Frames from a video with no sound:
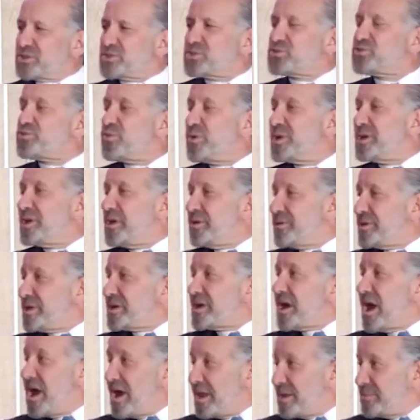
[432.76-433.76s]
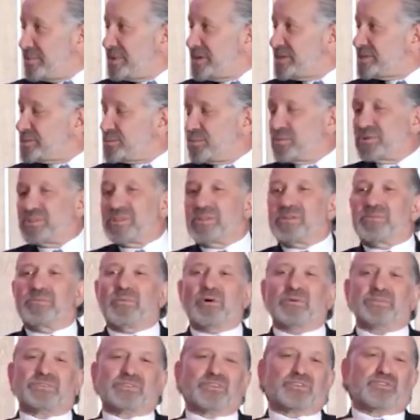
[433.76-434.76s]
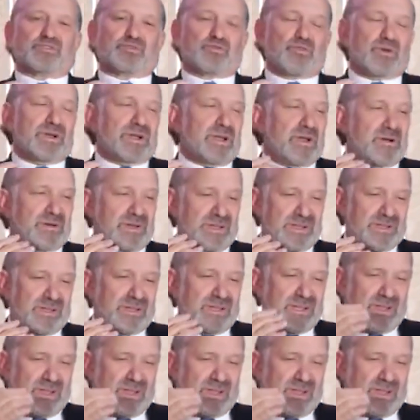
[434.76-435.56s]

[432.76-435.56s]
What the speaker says: extraordinary economies, one of the most extraordinary,